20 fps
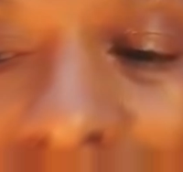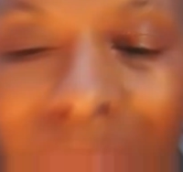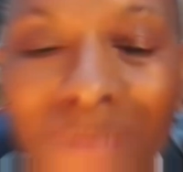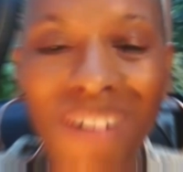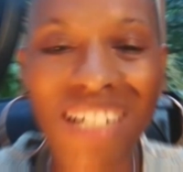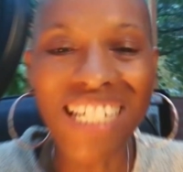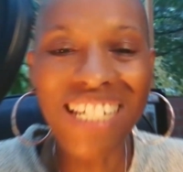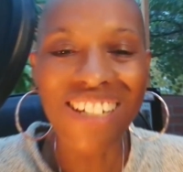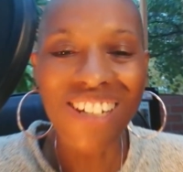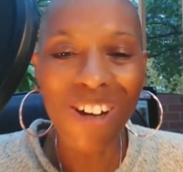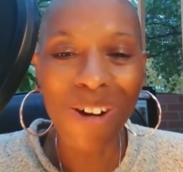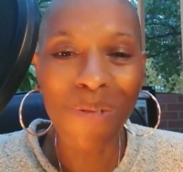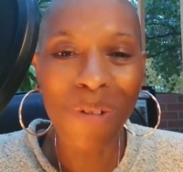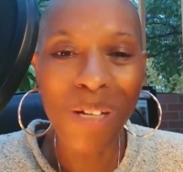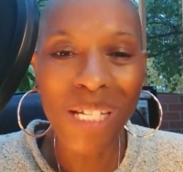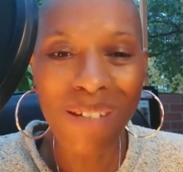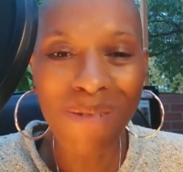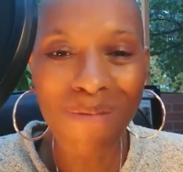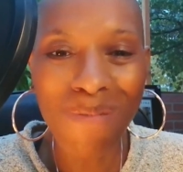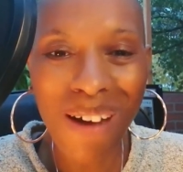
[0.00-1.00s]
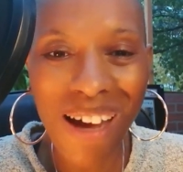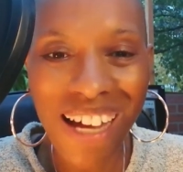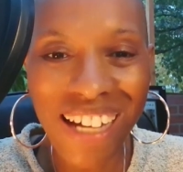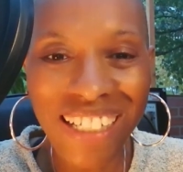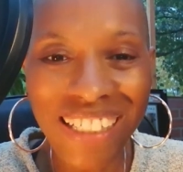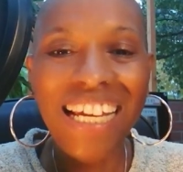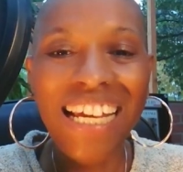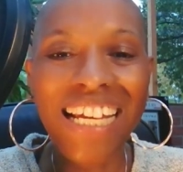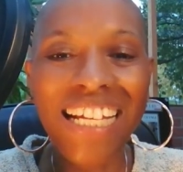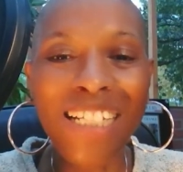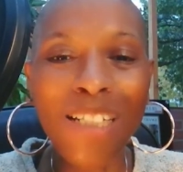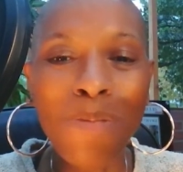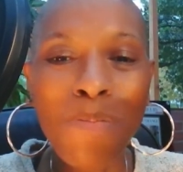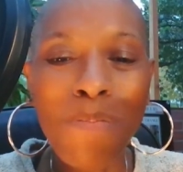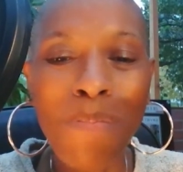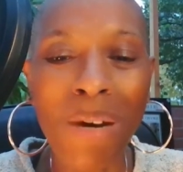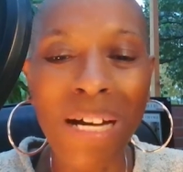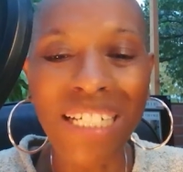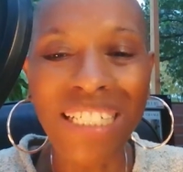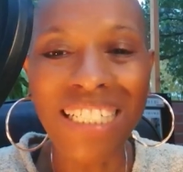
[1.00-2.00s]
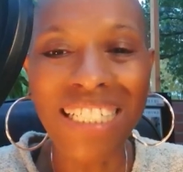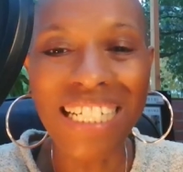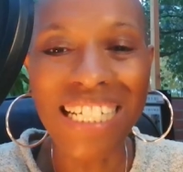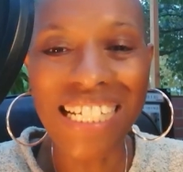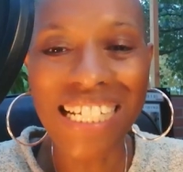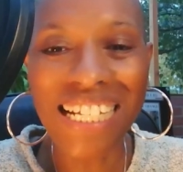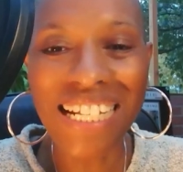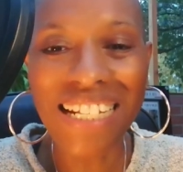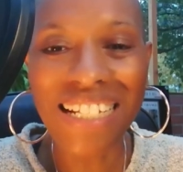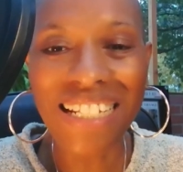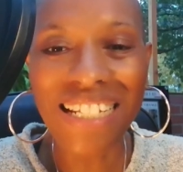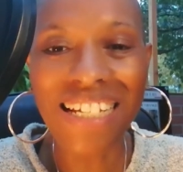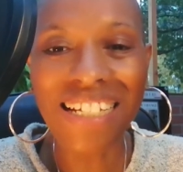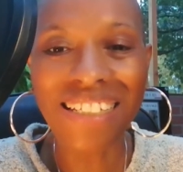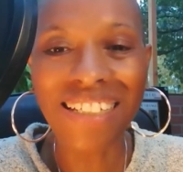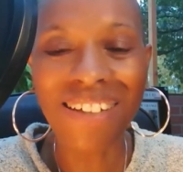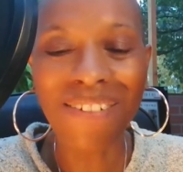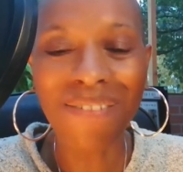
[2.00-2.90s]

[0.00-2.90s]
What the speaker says: When you know what you want, it's much easier to